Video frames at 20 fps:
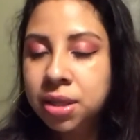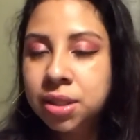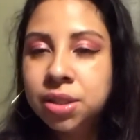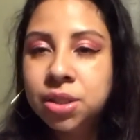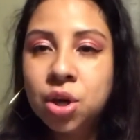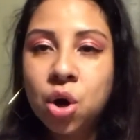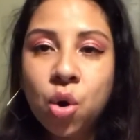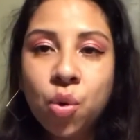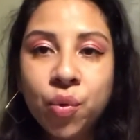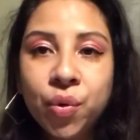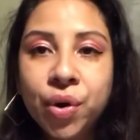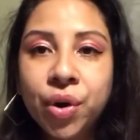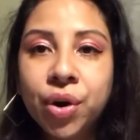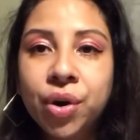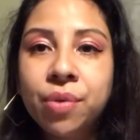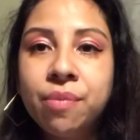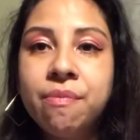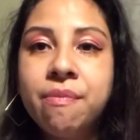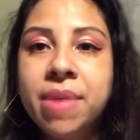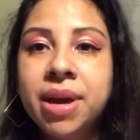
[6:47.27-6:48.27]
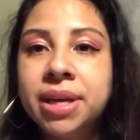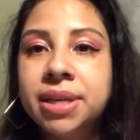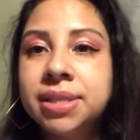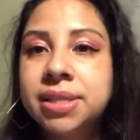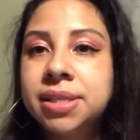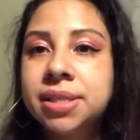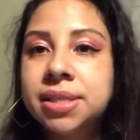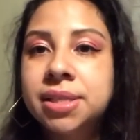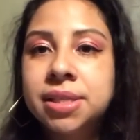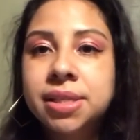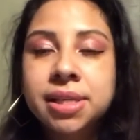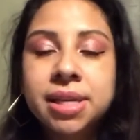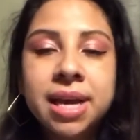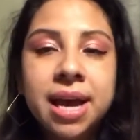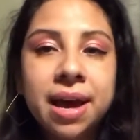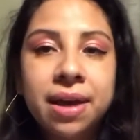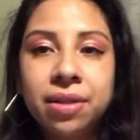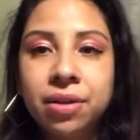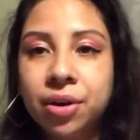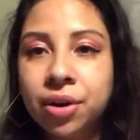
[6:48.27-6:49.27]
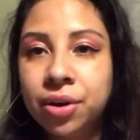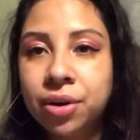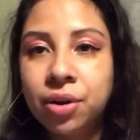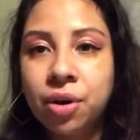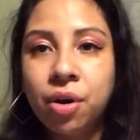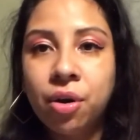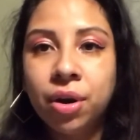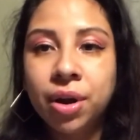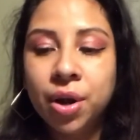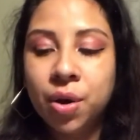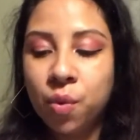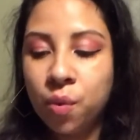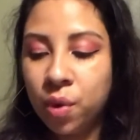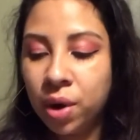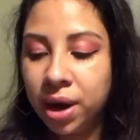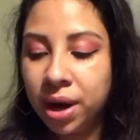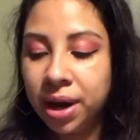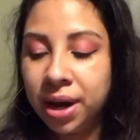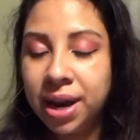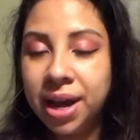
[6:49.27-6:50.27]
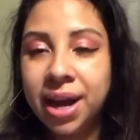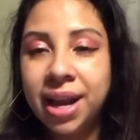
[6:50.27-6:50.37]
toner mixed together all in one.